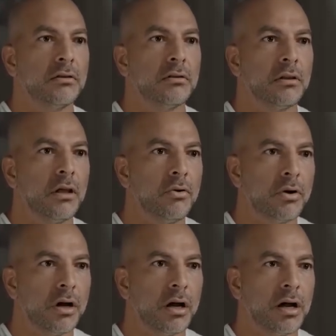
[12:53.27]

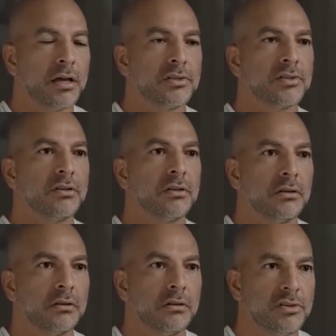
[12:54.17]
low-cost,
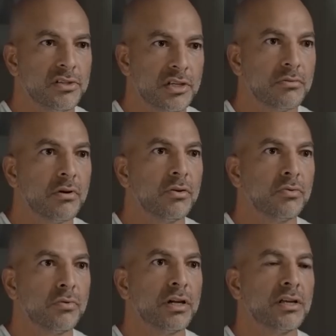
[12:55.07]

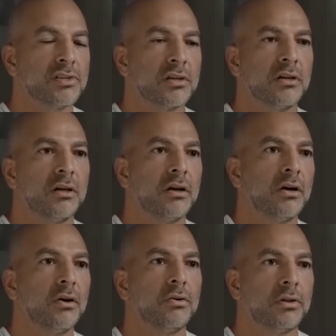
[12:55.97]
zero-risk
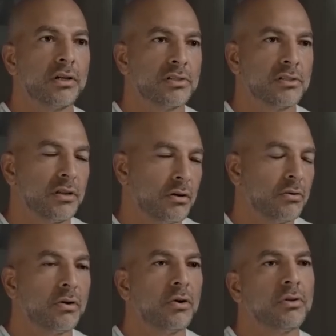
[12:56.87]

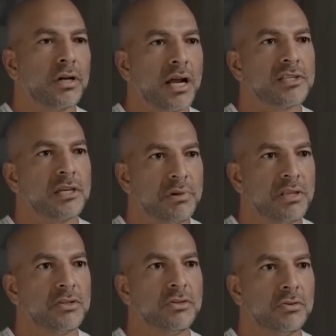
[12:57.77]
colonoscopy
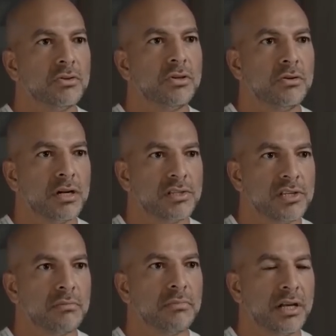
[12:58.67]
that you could do on
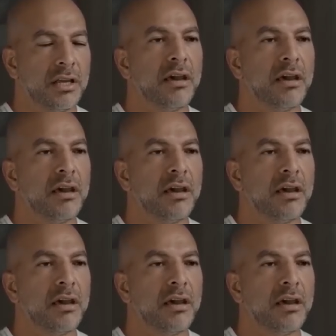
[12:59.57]
somebody